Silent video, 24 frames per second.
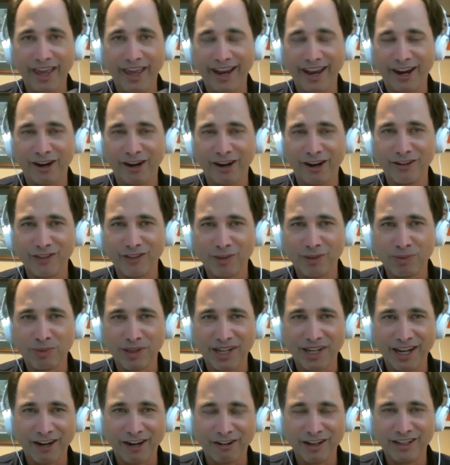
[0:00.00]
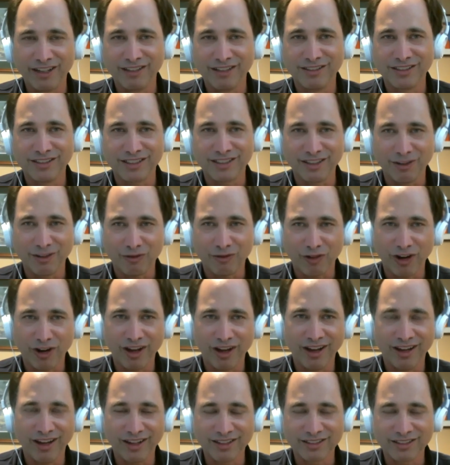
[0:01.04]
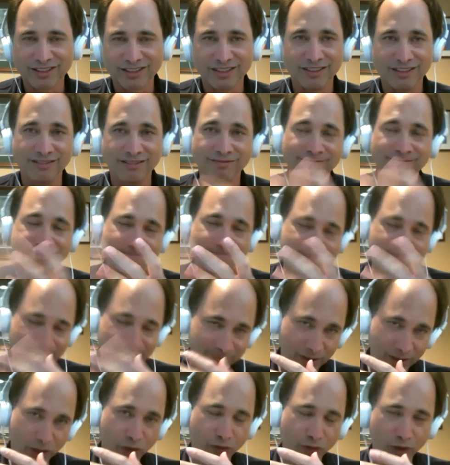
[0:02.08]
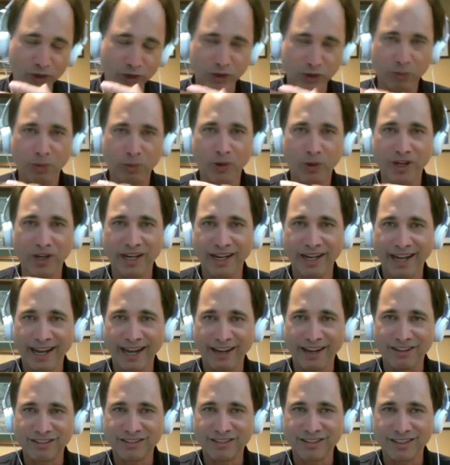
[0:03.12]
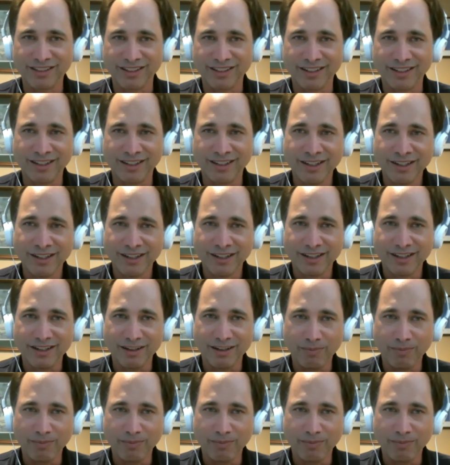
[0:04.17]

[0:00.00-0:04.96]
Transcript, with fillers: there, of the planarians and the frogs, and you've also pointed out uh, uh,